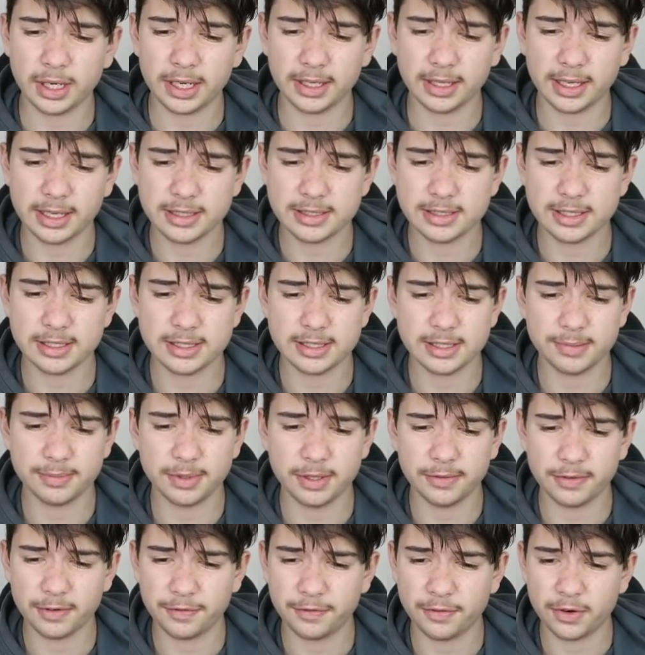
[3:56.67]
I guess it's a bit
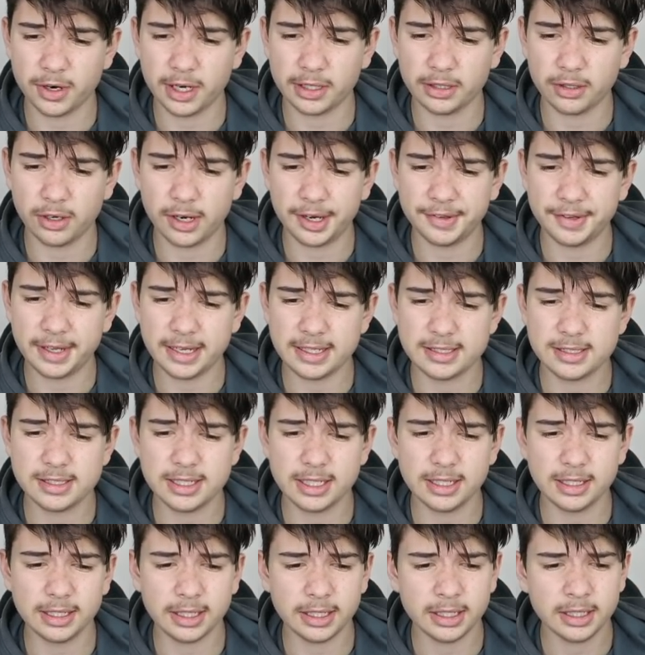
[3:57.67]
of a fine line there.
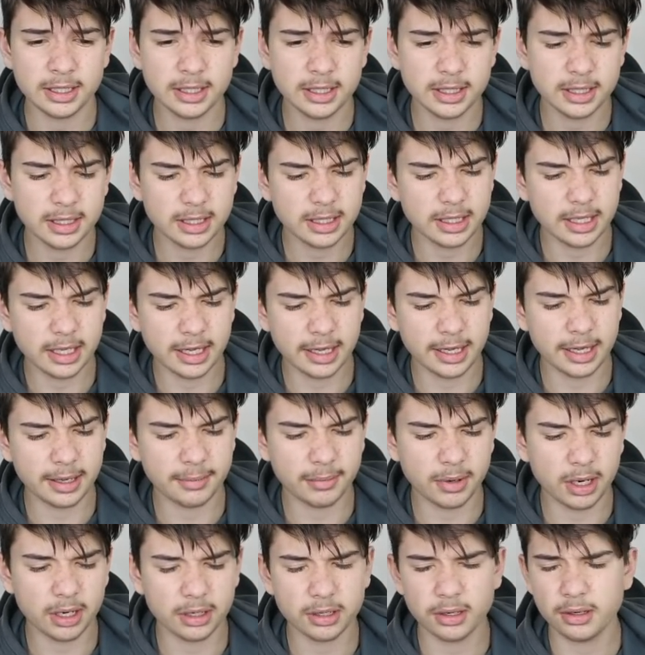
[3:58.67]
Sydney,
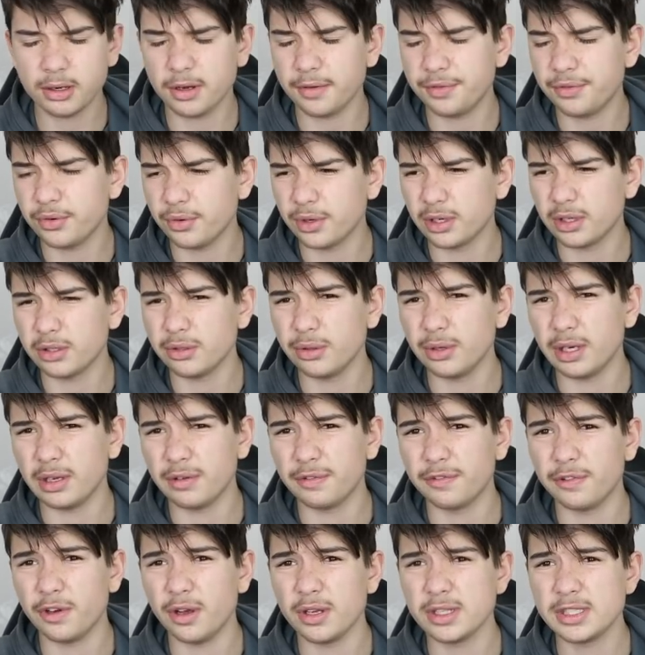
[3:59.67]
I don't know if they're including
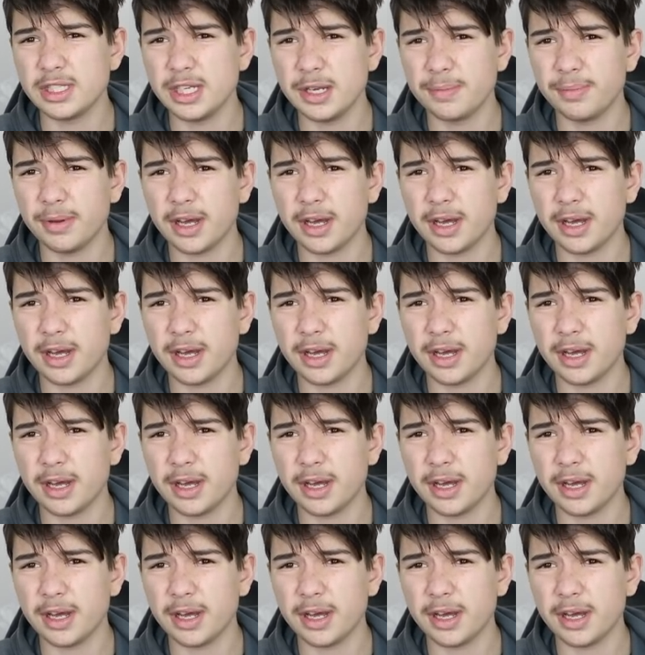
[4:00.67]
first-year